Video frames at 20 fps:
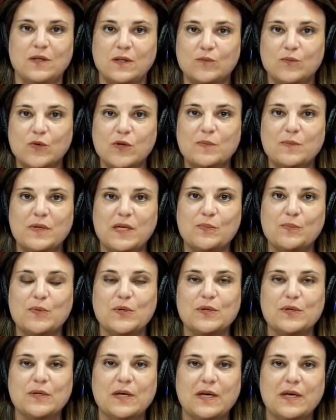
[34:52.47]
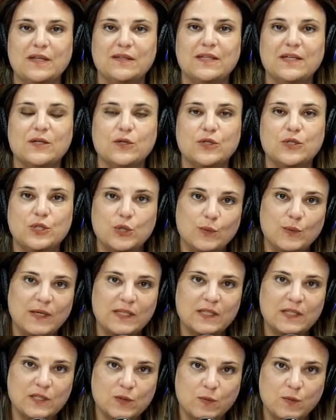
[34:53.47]
The more people that are
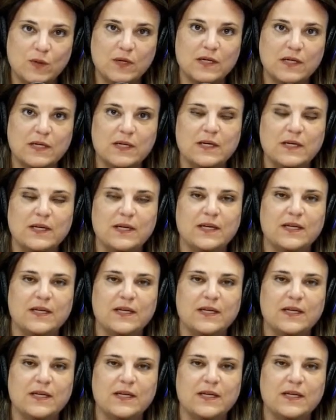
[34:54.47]
doing this work,